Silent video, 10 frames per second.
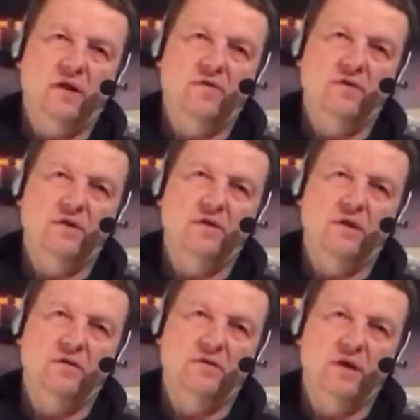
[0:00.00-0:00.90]
I think
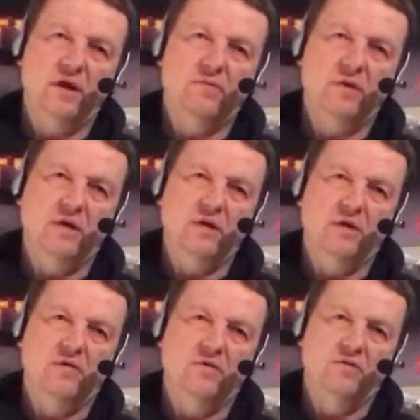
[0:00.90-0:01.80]
that'll take me
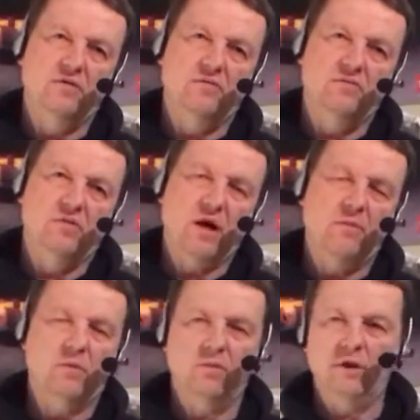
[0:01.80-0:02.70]
in
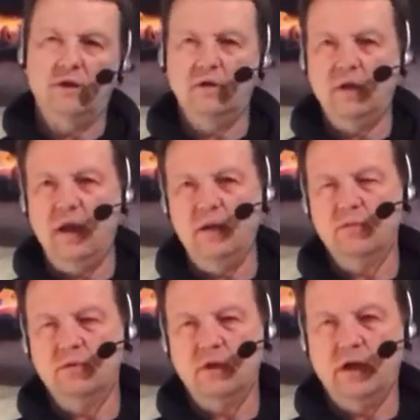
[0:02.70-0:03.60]
probably into
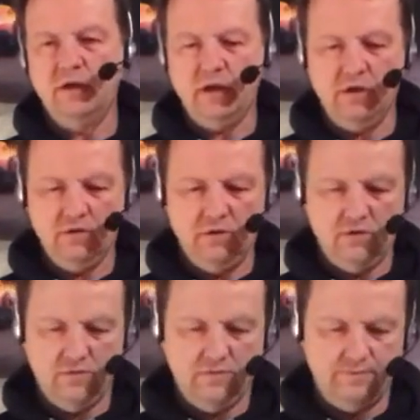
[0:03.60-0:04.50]
April. I don't know.